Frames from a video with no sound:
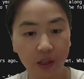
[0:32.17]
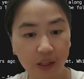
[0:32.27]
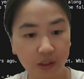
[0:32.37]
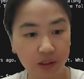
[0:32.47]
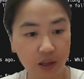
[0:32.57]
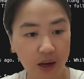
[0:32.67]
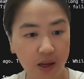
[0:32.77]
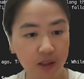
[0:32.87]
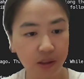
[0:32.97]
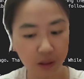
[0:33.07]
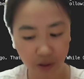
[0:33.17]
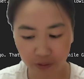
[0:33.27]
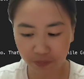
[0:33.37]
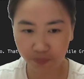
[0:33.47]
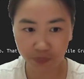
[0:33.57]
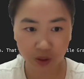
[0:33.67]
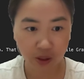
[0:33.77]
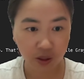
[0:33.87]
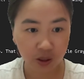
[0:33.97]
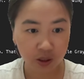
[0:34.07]
and then
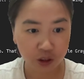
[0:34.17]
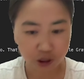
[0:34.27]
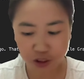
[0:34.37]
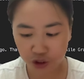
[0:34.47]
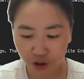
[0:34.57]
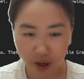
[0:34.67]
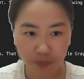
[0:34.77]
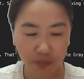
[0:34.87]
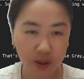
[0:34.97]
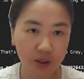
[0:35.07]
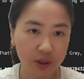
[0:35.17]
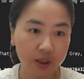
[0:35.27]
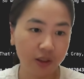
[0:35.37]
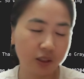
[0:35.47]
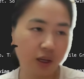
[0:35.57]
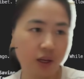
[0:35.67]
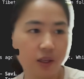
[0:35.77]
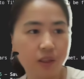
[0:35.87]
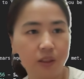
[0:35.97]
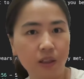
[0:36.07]
transcribe it and
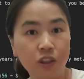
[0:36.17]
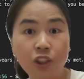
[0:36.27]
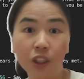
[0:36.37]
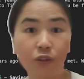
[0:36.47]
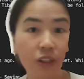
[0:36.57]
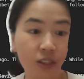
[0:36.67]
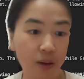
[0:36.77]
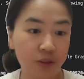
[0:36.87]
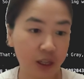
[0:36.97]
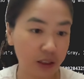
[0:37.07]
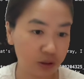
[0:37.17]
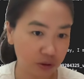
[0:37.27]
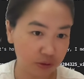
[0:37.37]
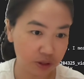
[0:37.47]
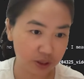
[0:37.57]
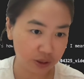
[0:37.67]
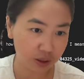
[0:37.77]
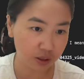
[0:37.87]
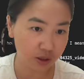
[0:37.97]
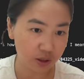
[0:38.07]
then generate subtitles.
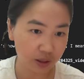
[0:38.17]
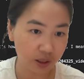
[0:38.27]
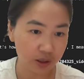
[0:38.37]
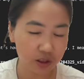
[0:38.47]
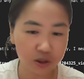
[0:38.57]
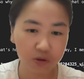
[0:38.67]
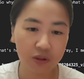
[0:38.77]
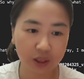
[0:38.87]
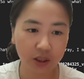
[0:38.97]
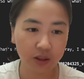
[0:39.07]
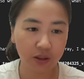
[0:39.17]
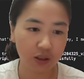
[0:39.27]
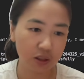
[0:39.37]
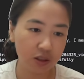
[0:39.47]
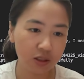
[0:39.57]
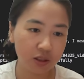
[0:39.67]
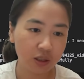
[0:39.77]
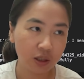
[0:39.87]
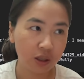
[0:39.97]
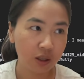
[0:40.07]
And it's using this
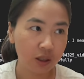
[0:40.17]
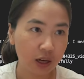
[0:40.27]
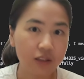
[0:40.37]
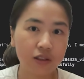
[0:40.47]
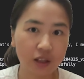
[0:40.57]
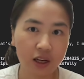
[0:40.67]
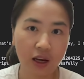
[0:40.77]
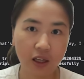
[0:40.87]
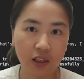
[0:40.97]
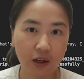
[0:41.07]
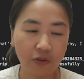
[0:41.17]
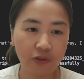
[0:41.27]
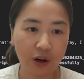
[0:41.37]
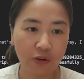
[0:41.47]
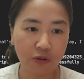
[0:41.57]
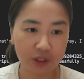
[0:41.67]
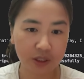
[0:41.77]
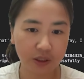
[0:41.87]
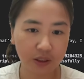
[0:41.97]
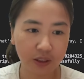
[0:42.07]
SDK that I found
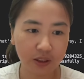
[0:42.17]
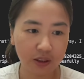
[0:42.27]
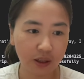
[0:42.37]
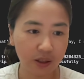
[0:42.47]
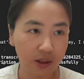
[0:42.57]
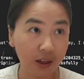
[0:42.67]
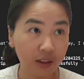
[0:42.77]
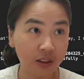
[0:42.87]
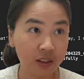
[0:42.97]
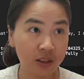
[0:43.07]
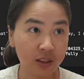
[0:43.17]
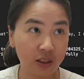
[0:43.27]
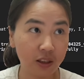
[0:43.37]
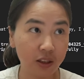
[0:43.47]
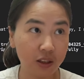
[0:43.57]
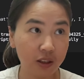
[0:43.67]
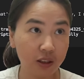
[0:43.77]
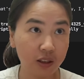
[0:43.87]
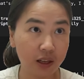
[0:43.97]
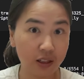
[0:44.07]
recently that I
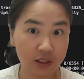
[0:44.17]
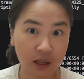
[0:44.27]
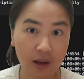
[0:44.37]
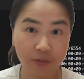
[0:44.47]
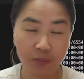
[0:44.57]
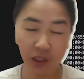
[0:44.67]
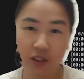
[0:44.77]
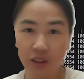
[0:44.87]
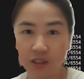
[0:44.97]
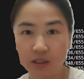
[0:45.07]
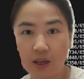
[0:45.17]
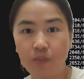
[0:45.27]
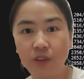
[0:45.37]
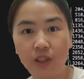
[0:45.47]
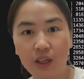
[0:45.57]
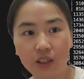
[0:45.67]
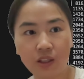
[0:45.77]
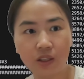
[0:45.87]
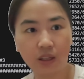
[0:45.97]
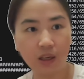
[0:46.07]
see as being in the same league
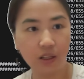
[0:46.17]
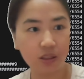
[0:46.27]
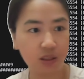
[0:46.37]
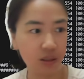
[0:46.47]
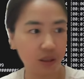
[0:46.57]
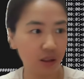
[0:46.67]
as